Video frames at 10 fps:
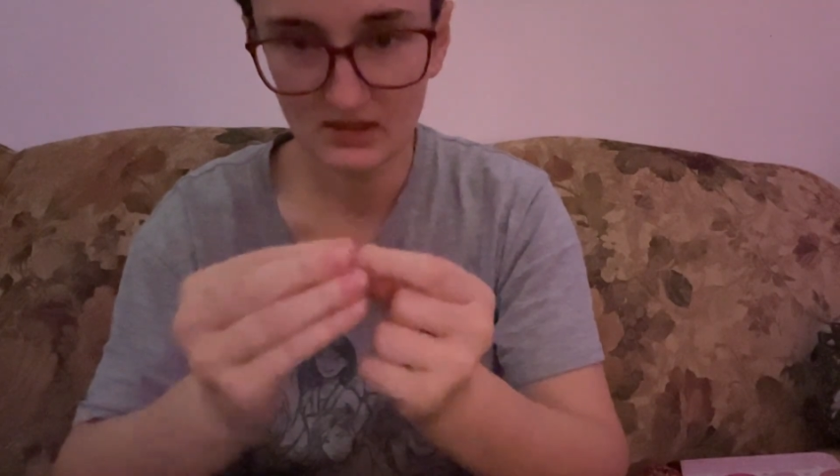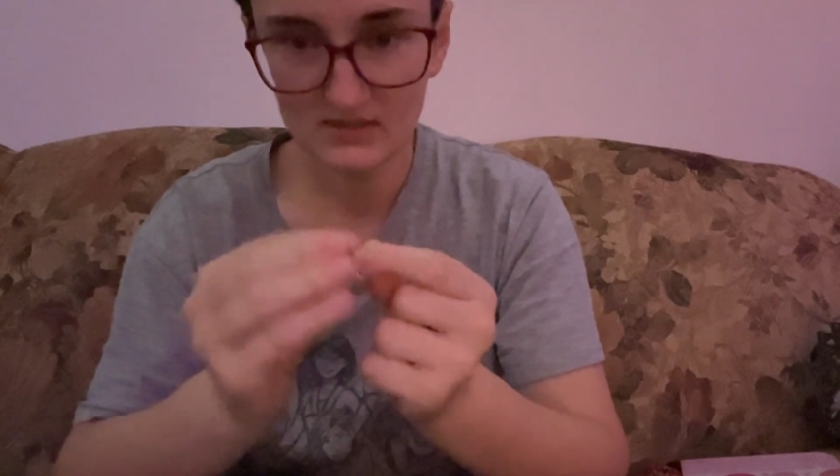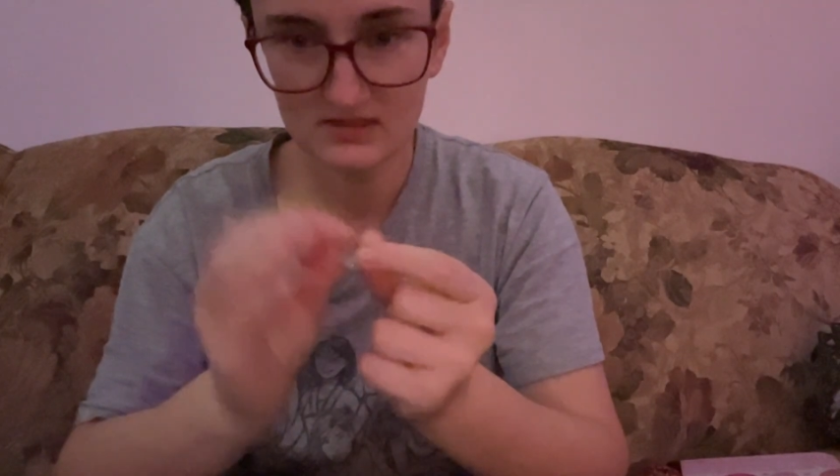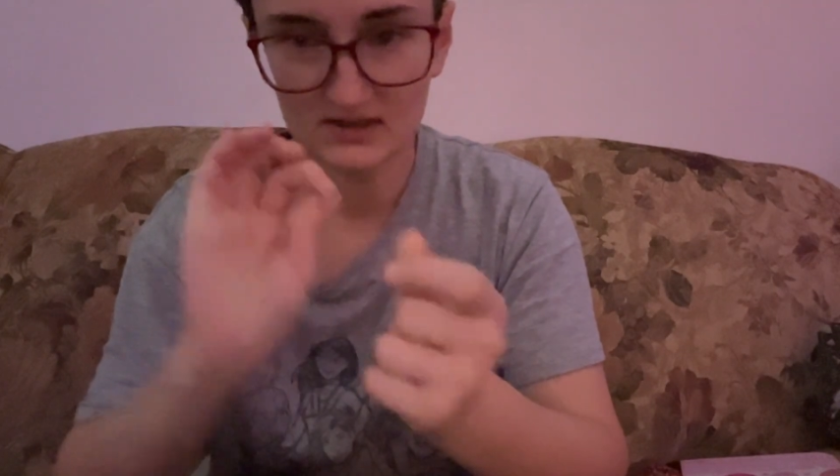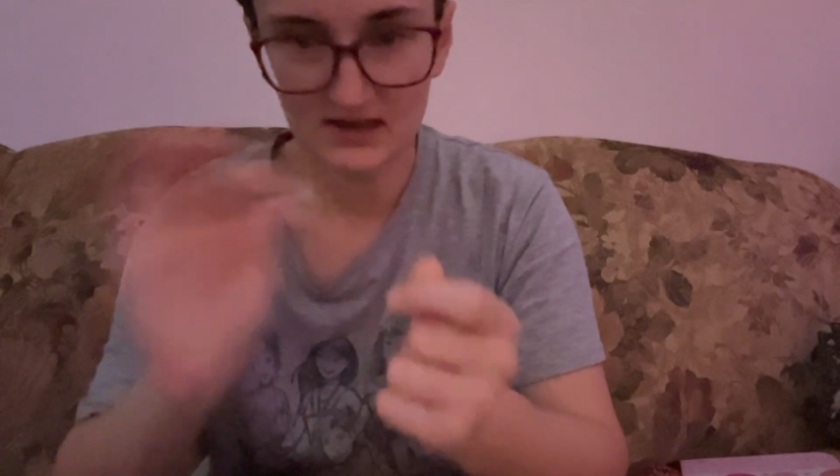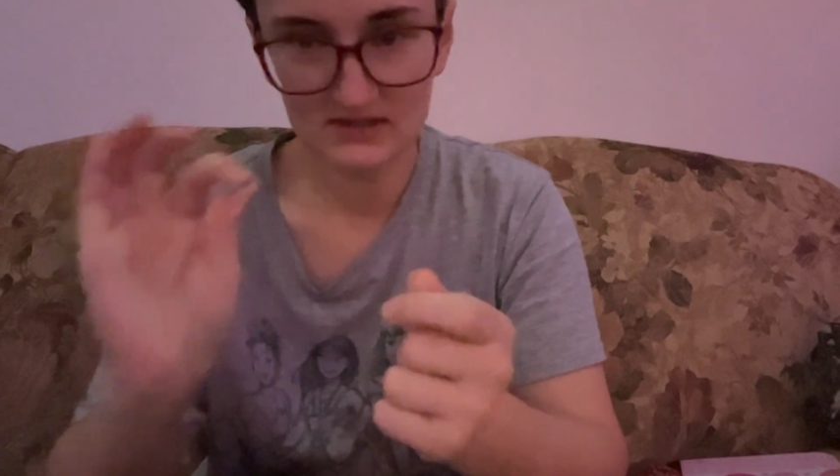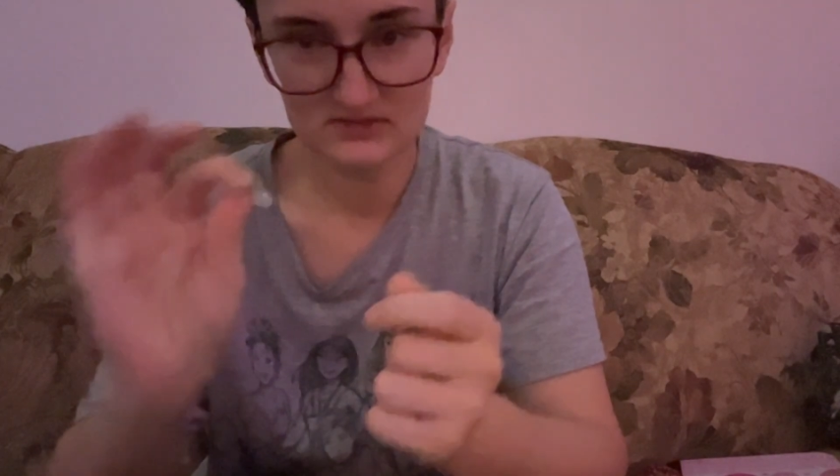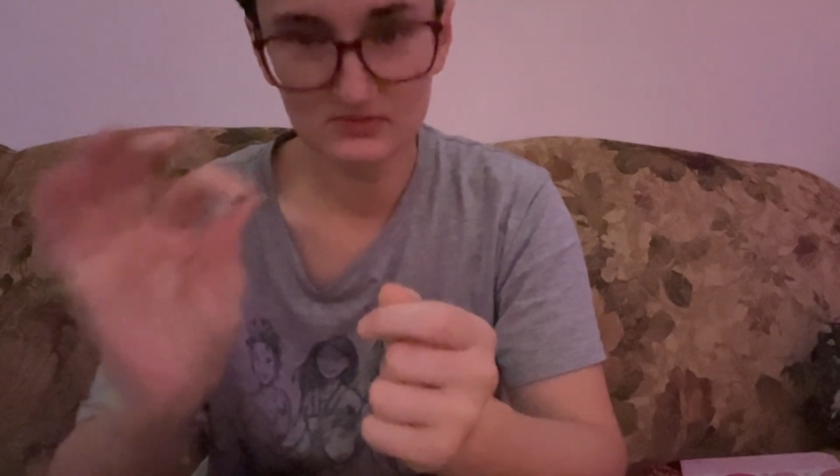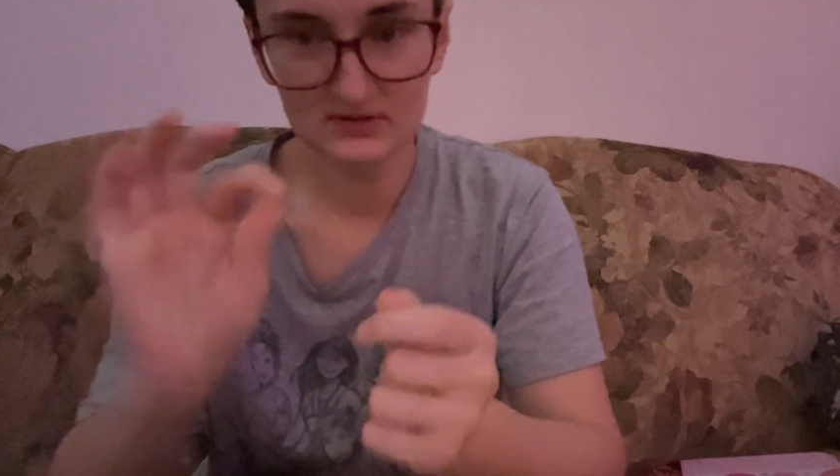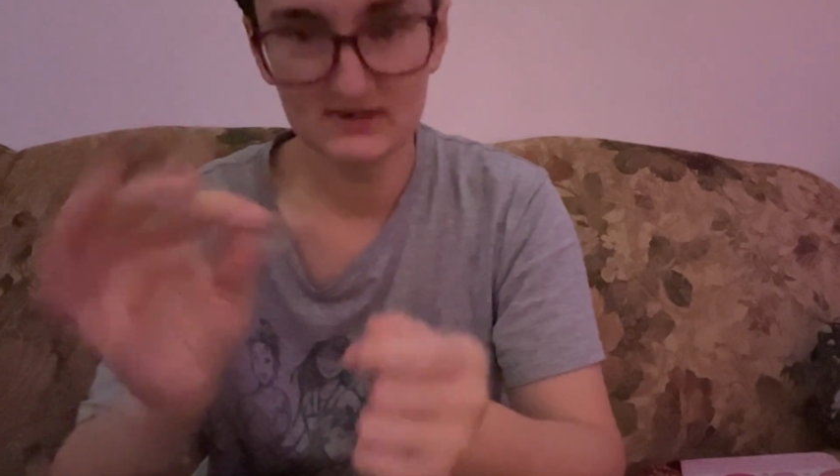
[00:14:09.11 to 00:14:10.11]
the next
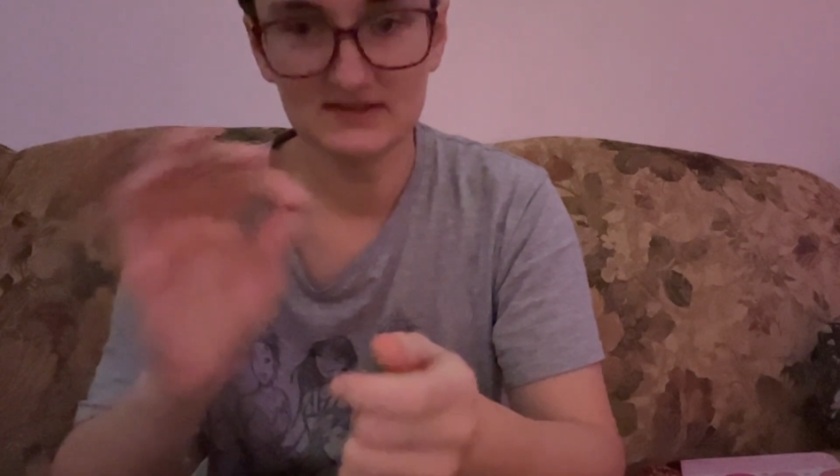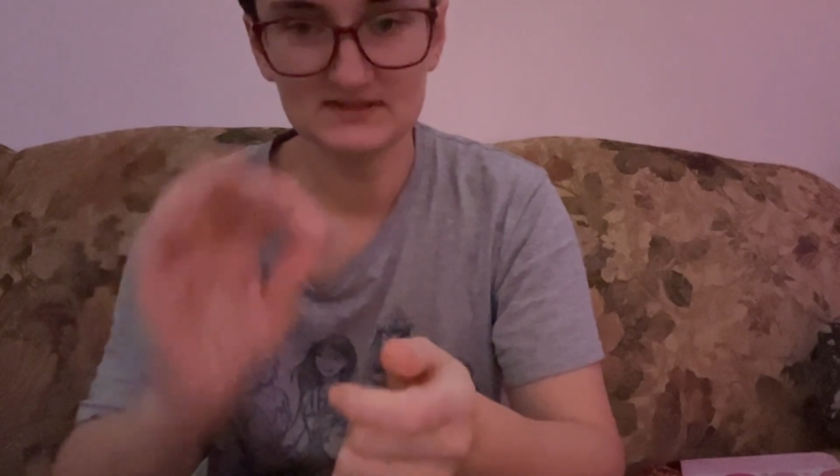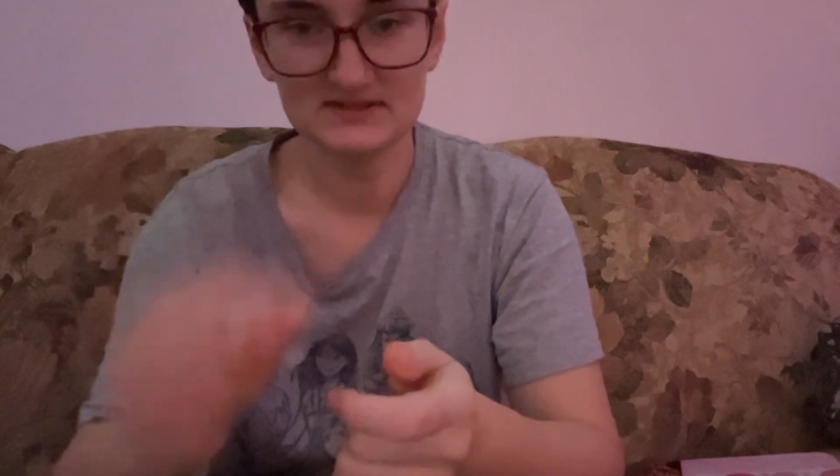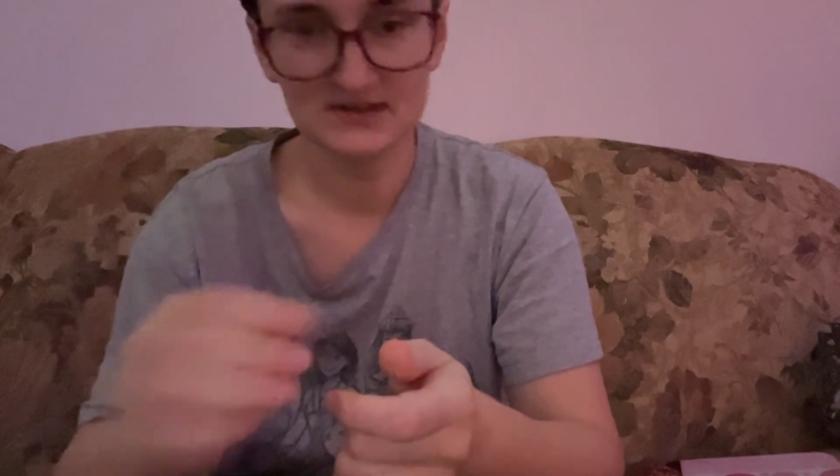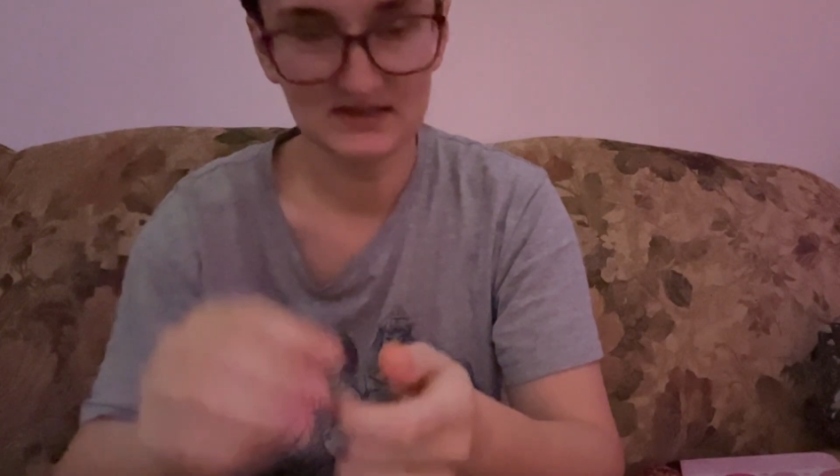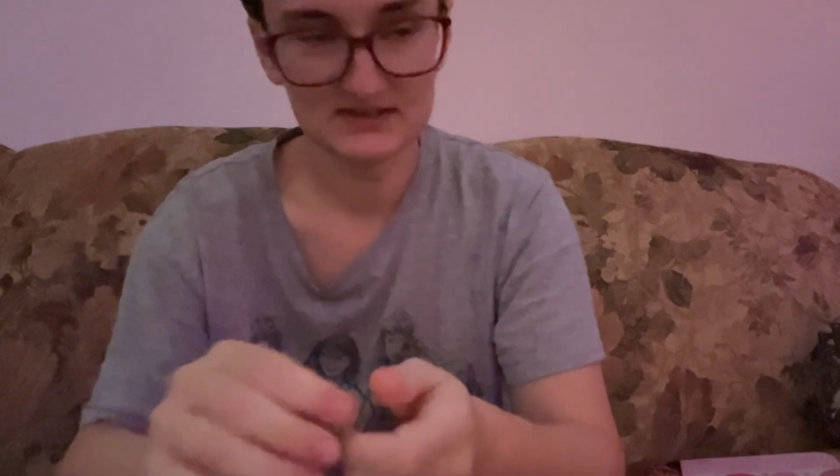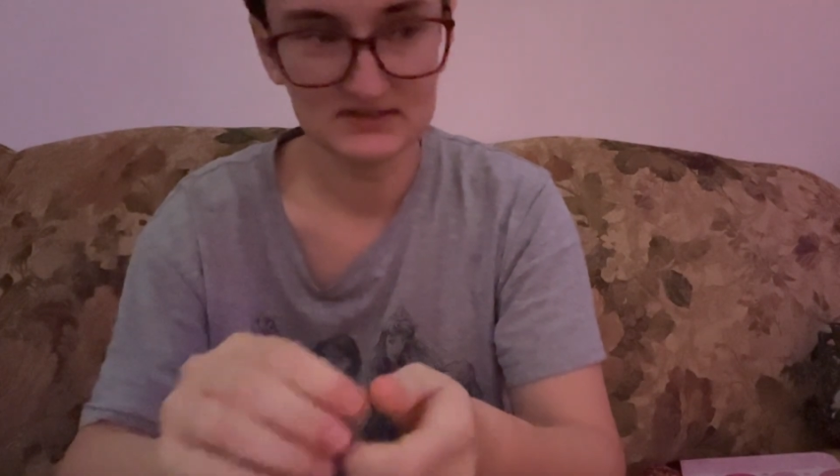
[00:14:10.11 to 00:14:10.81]
one is a knit.